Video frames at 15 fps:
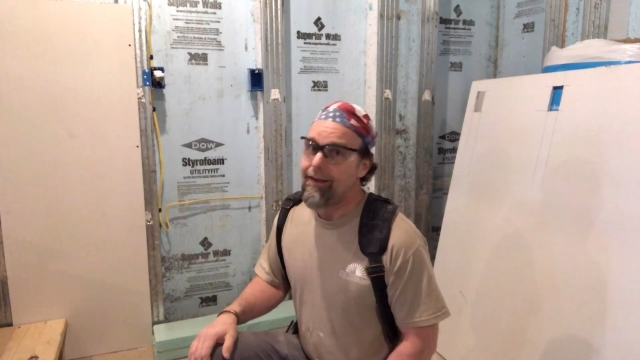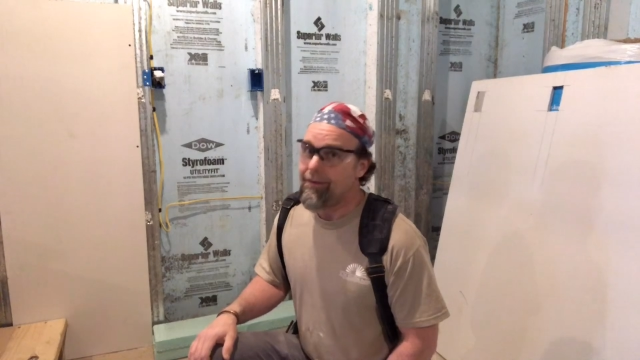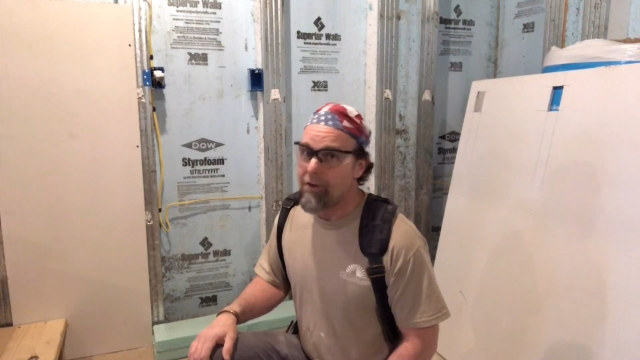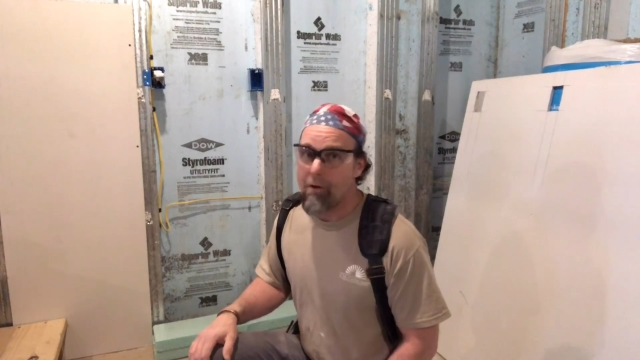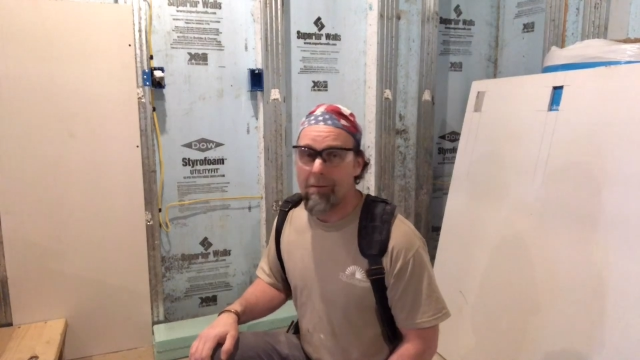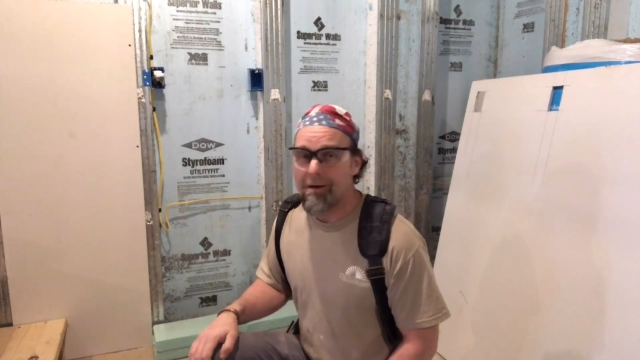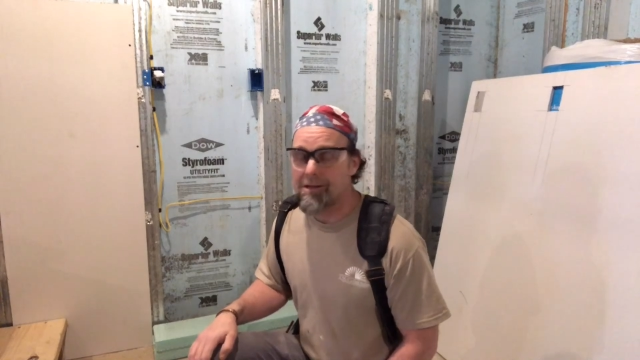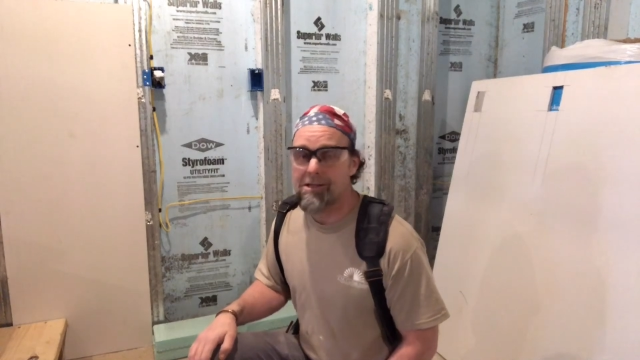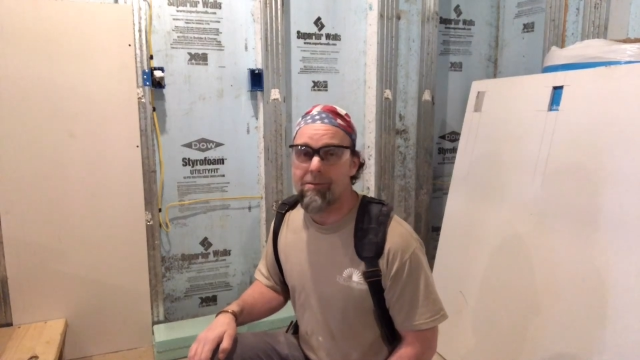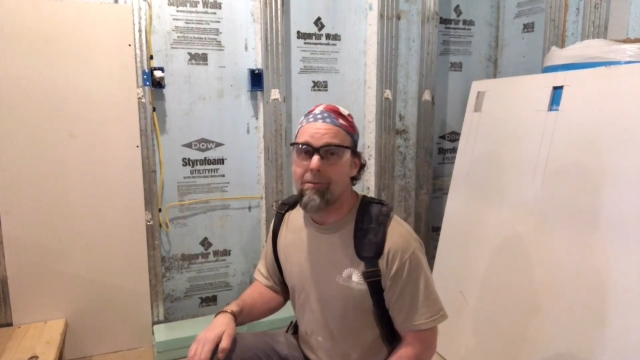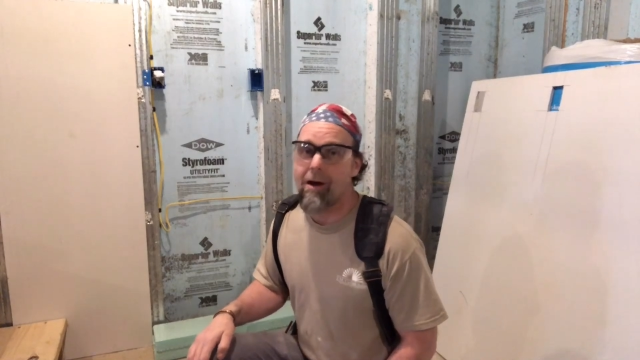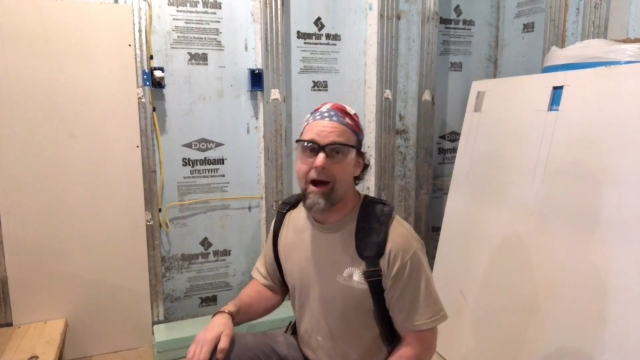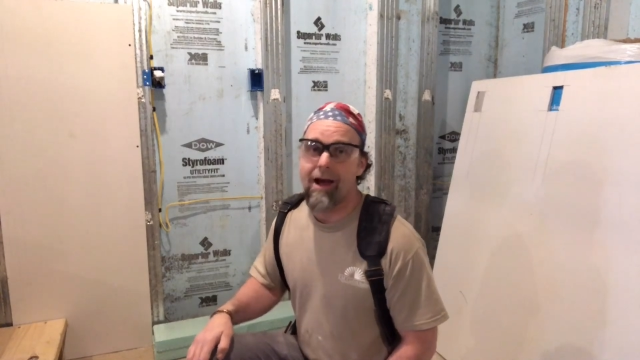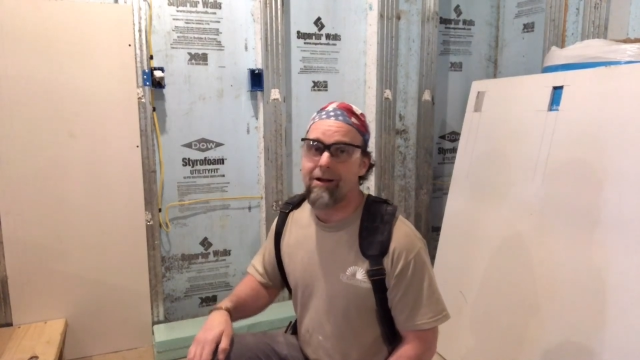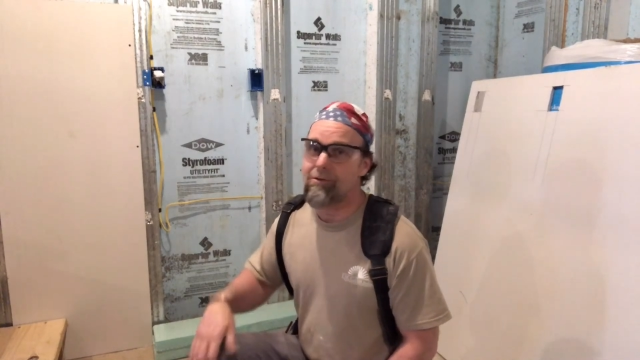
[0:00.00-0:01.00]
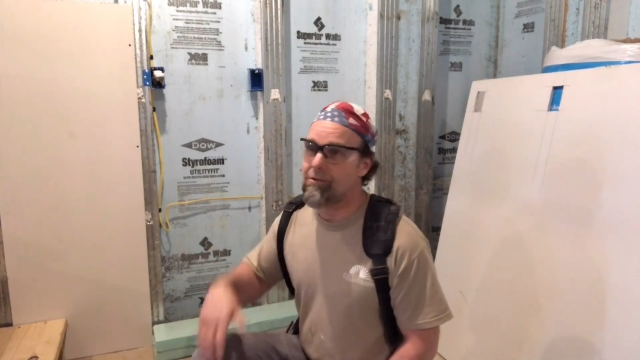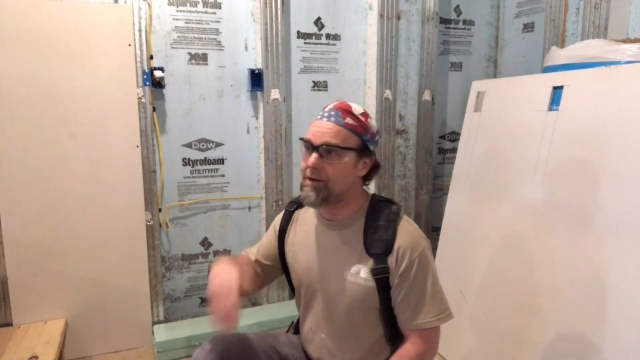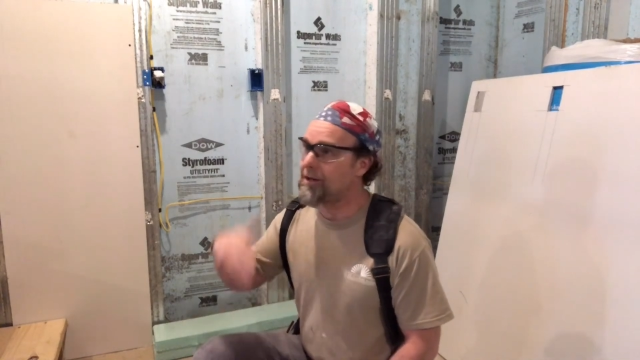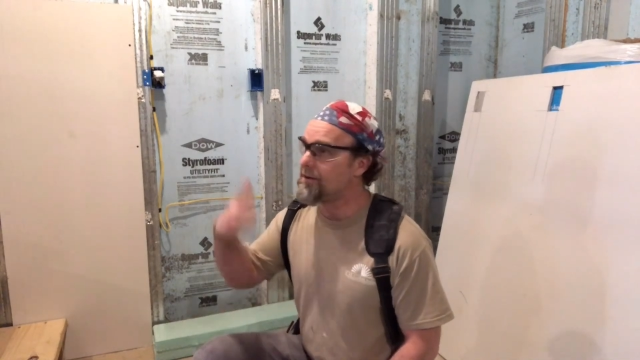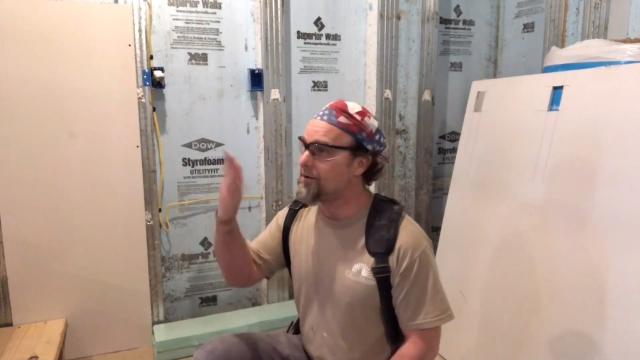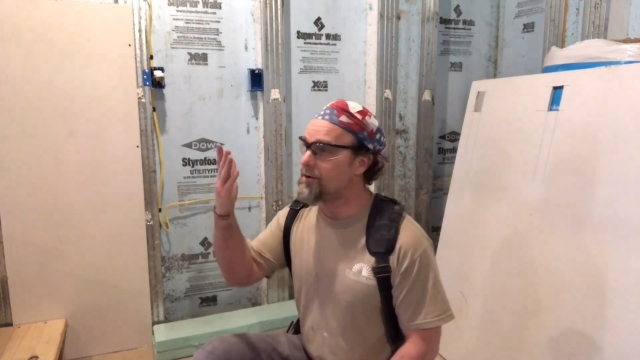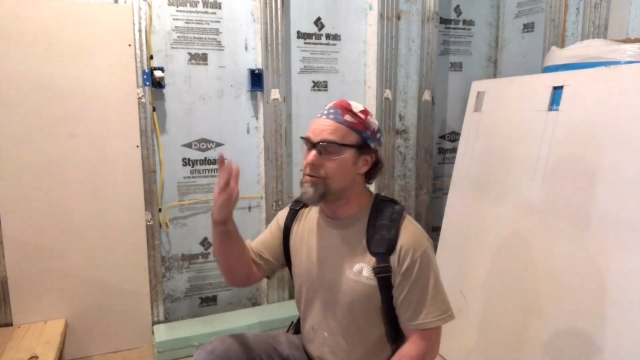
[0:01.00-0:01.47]
Nobody's a mind
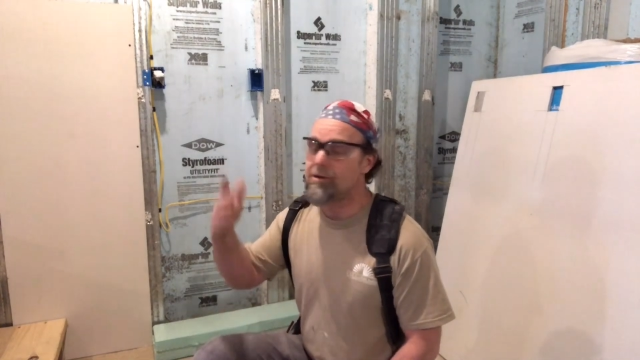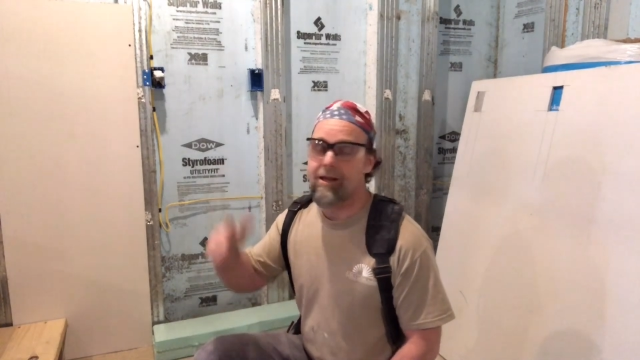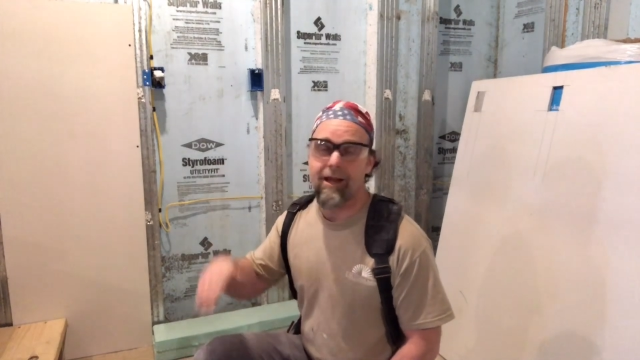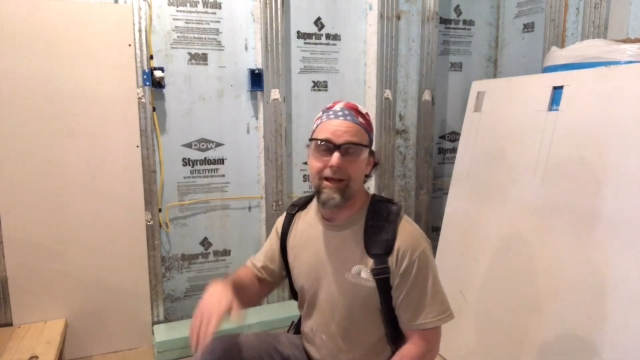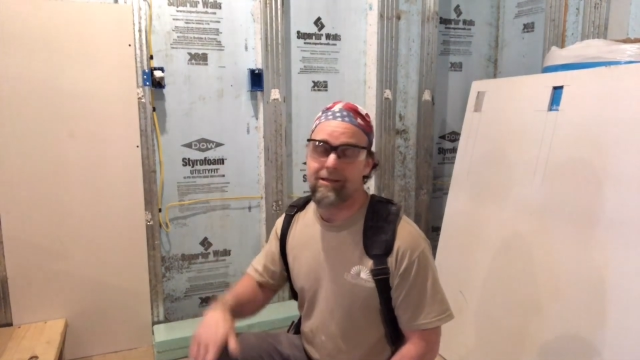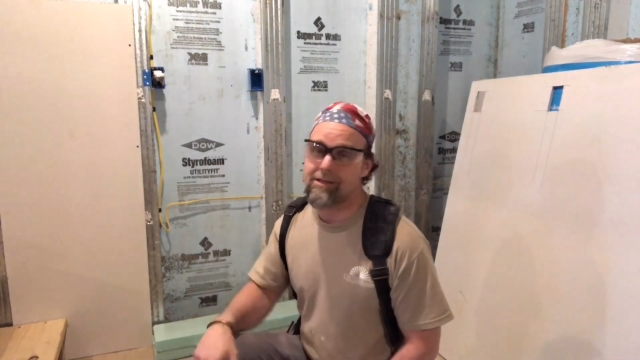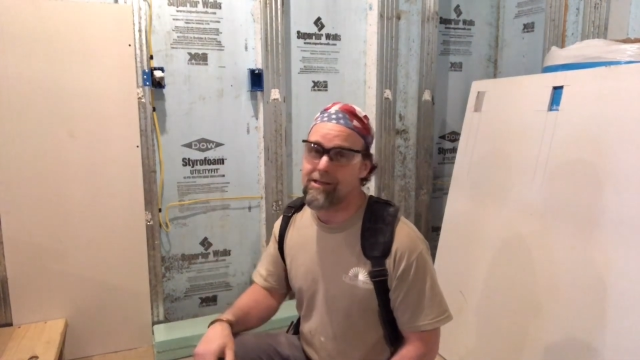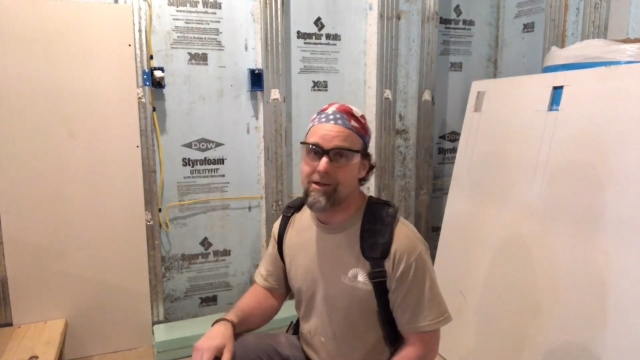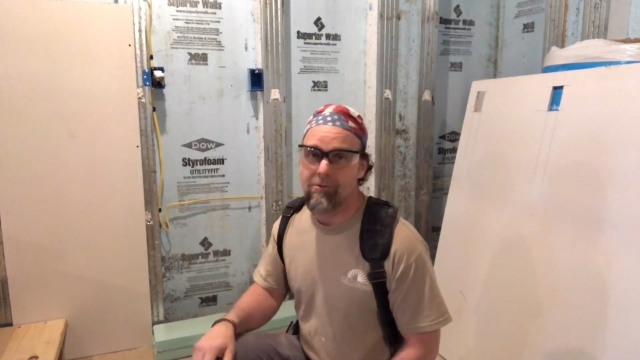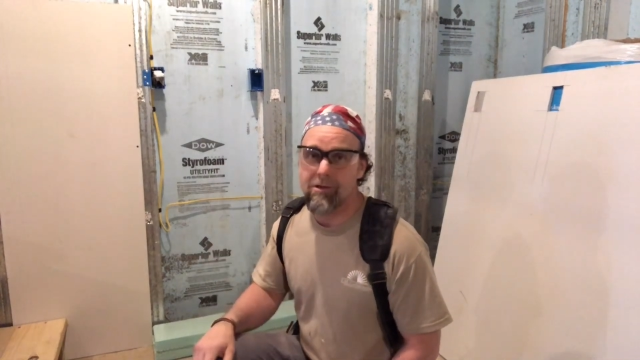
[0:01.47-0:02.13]
reader. You can't see